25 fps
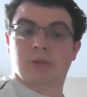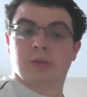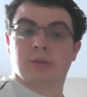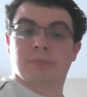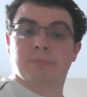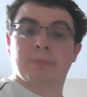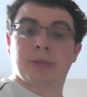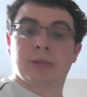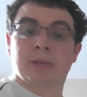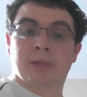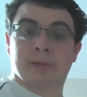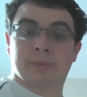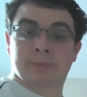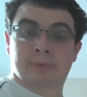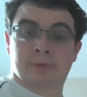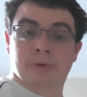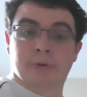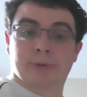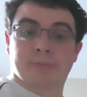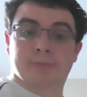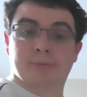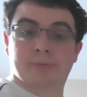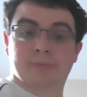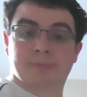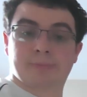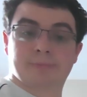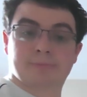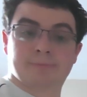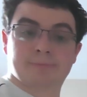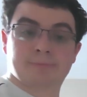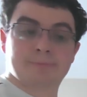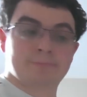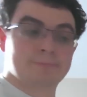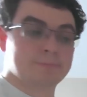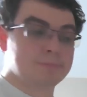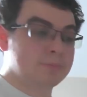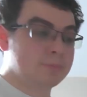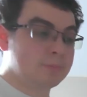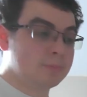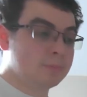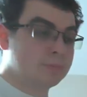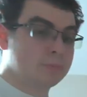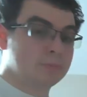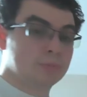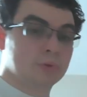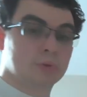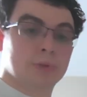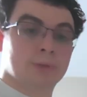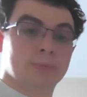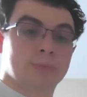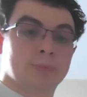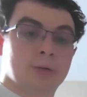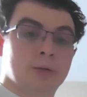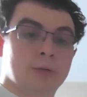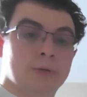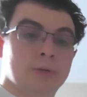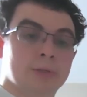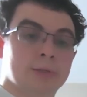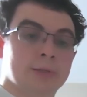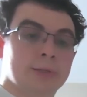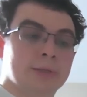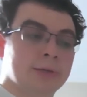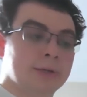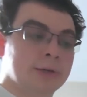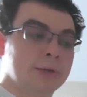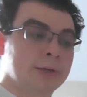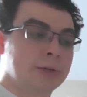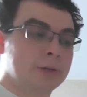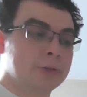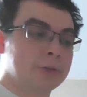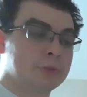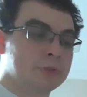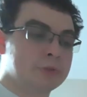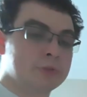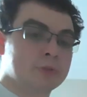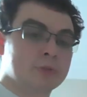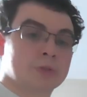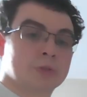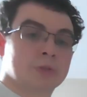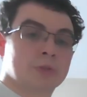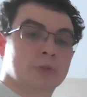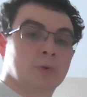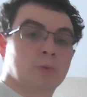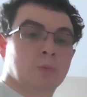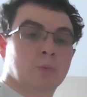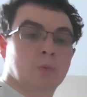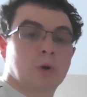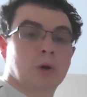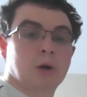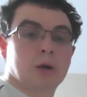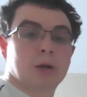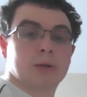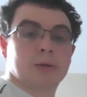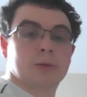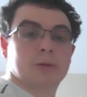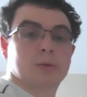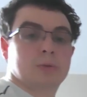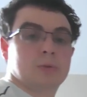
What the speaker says: Medium grip. Put the ball on there and you're just going to walk.